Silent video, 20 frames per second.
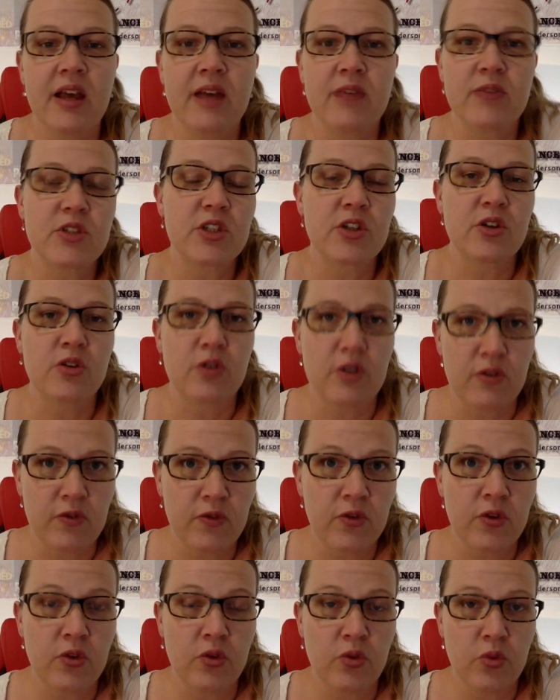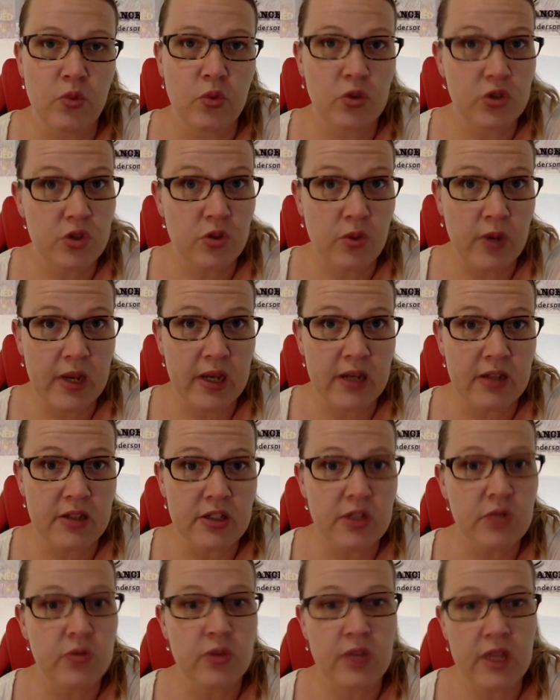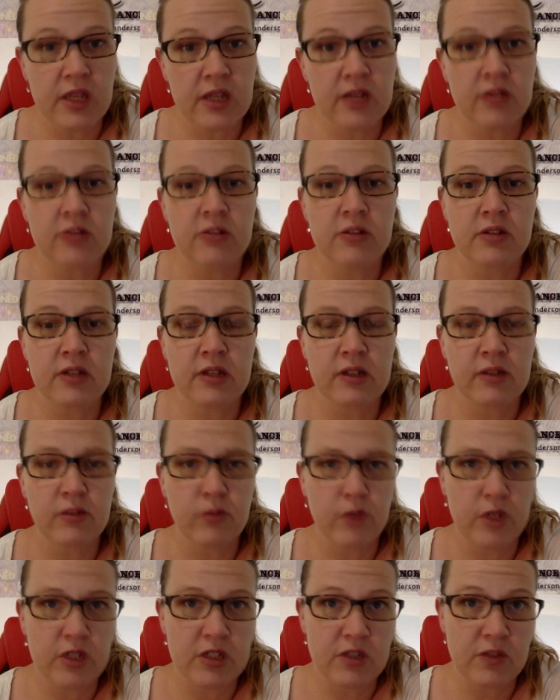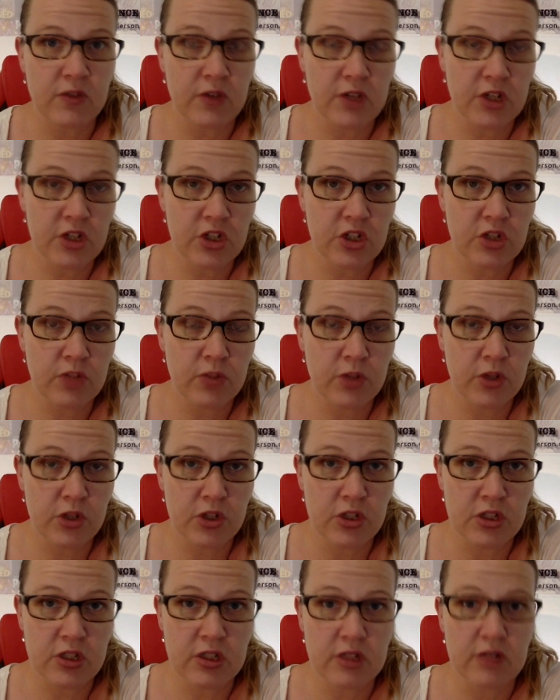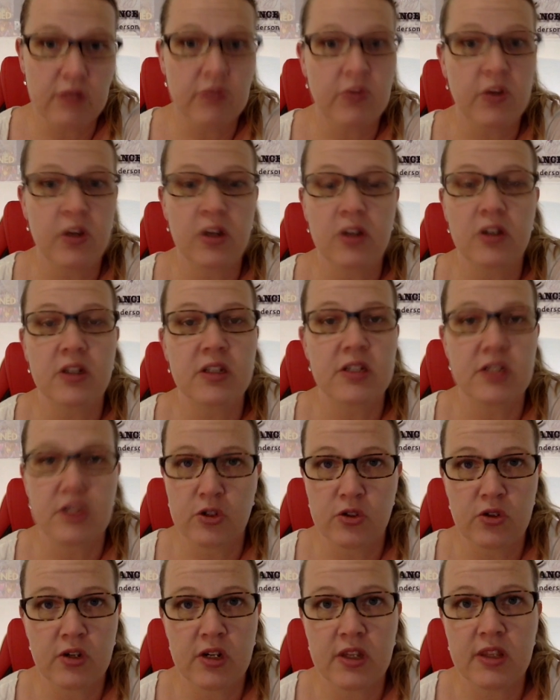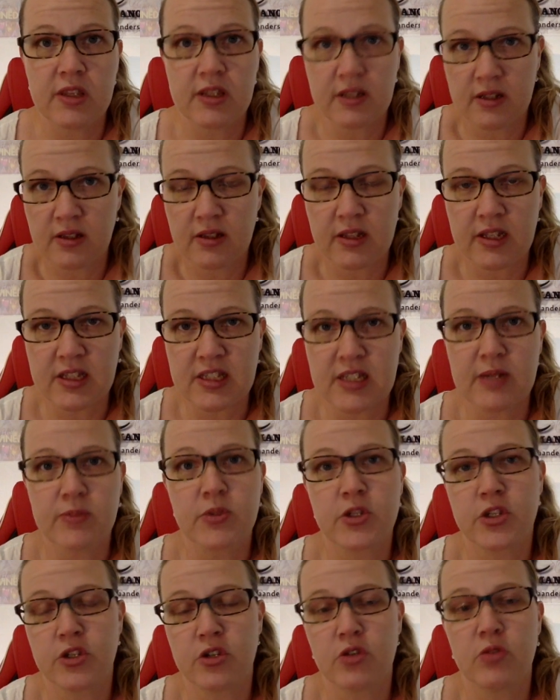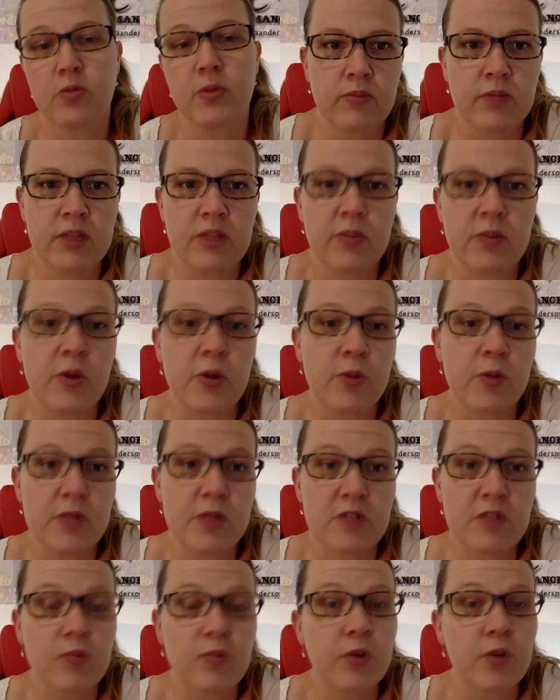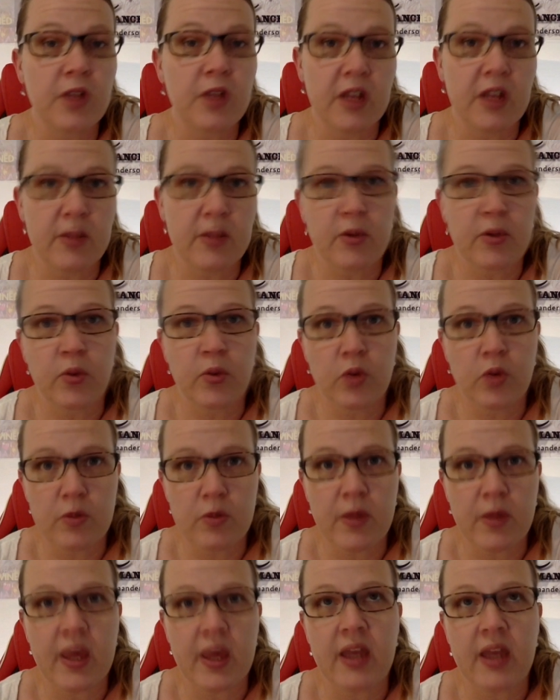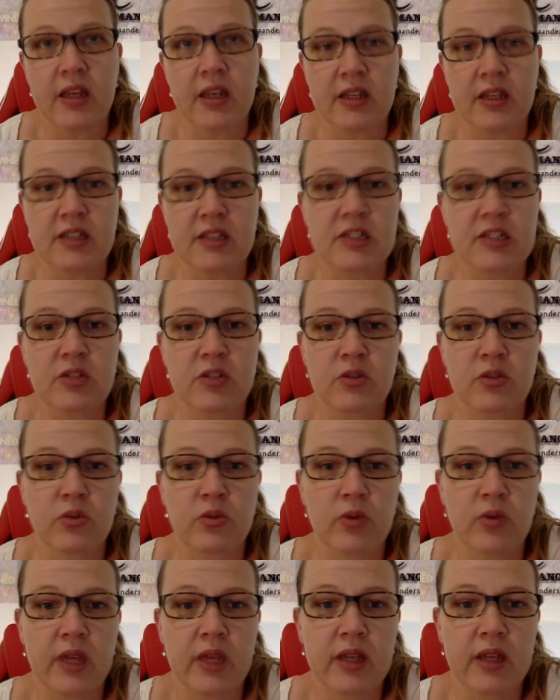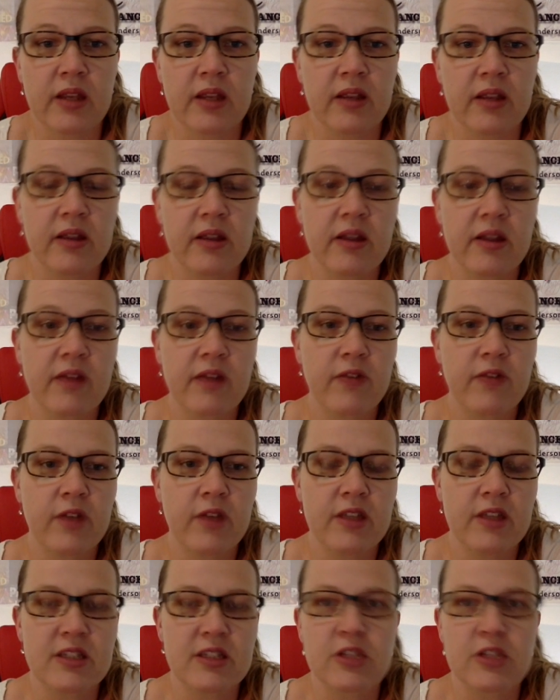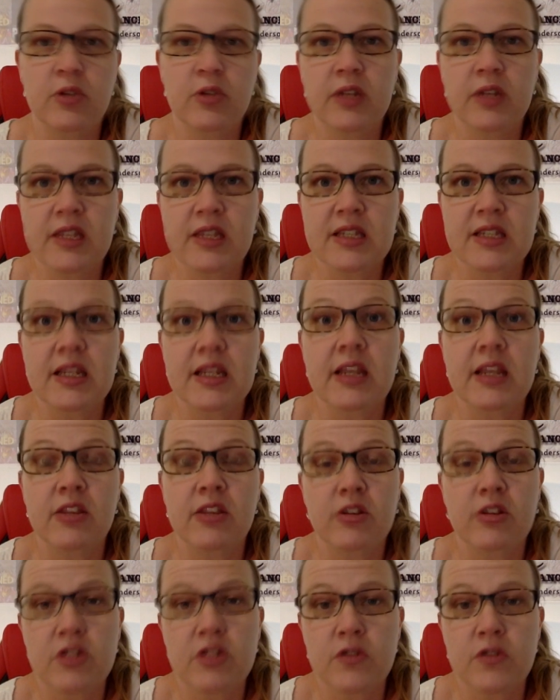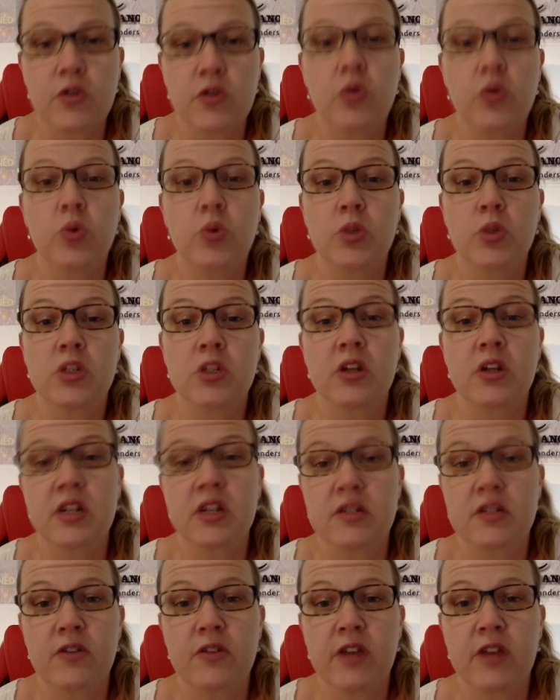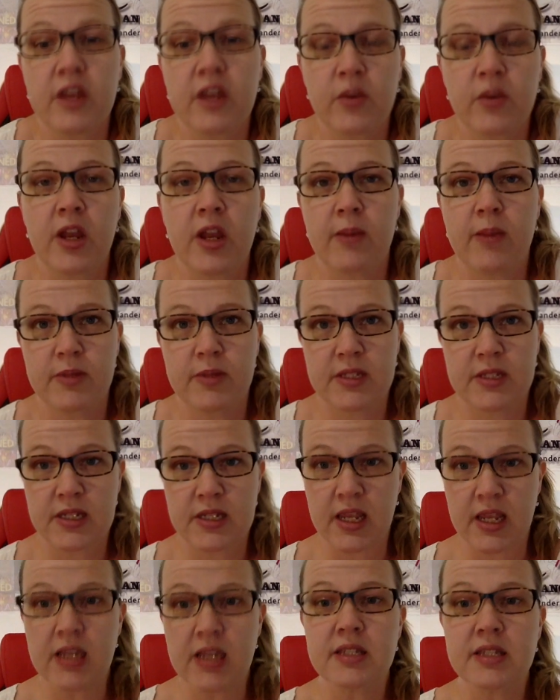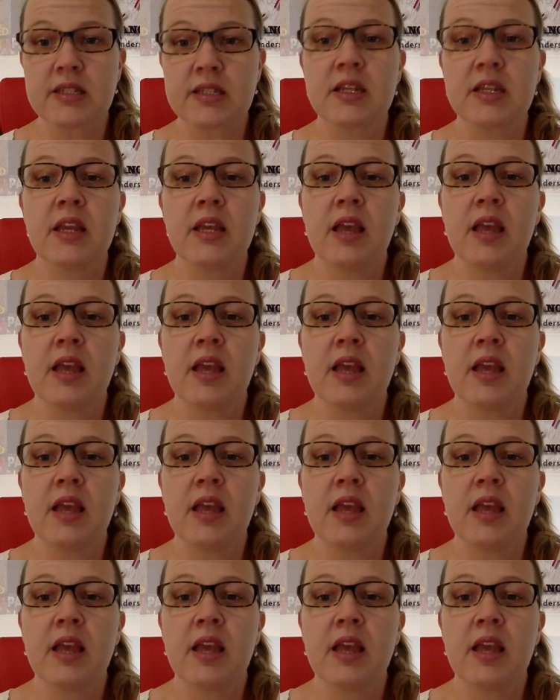So if you want to wait until then, when it's finished and purchase the finalised story, then that's up to you. But the purpose of putting it up on Wattpad is to at least let those of you who are dying to find out what happens next,